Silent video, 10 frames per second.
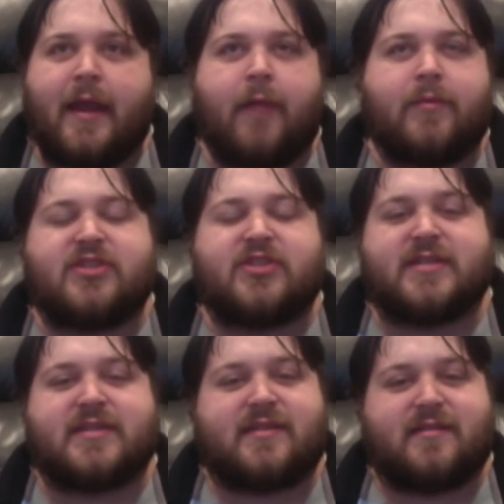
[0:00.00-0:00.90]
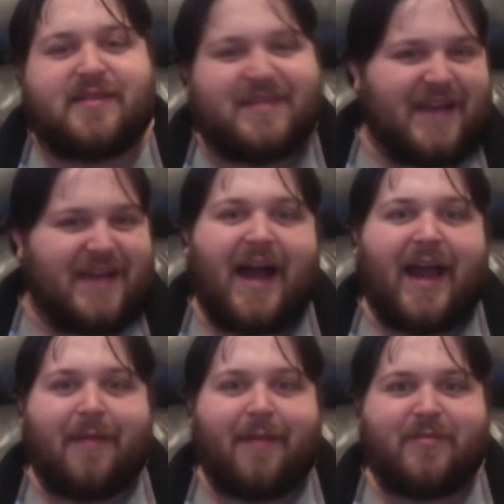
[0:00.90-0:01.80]
It was just
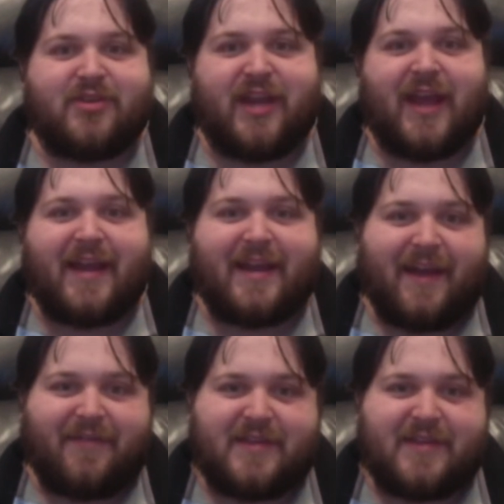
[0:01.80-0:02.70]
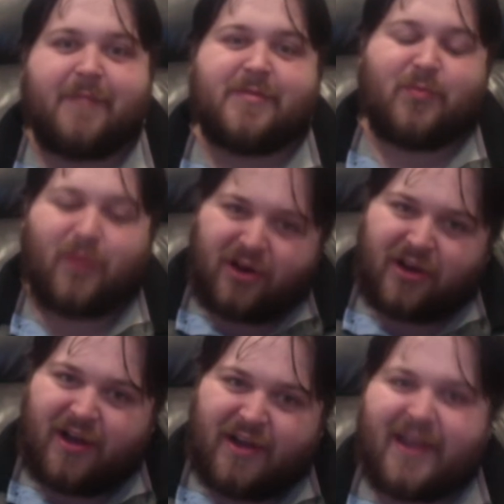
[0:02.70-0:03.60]
time. She had to have the time to work
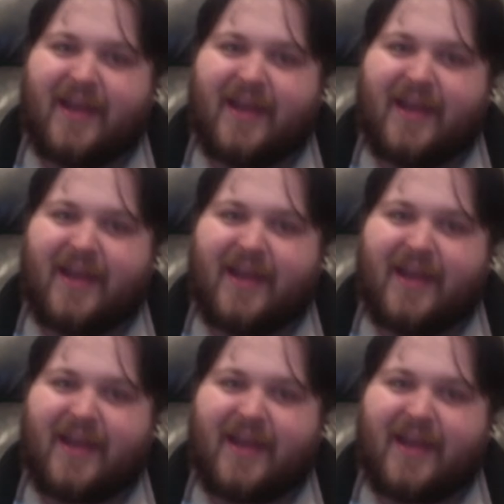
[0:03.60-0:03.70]
on it.